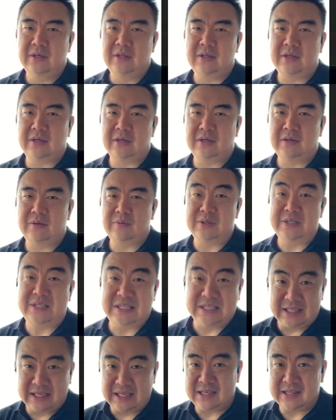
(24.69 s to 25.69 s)
The
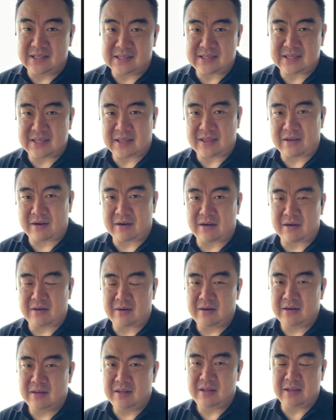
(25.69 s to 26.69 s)
resilience that
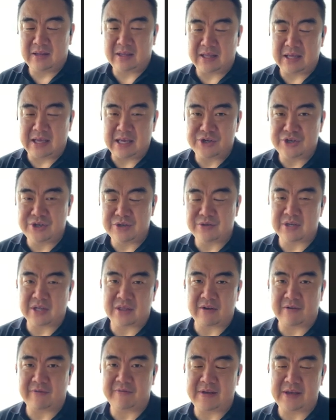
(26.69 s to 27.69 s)
the issues that
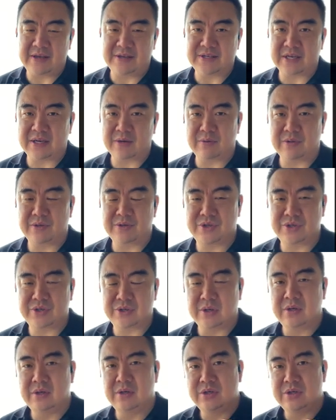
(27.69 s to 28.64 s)
they're facing with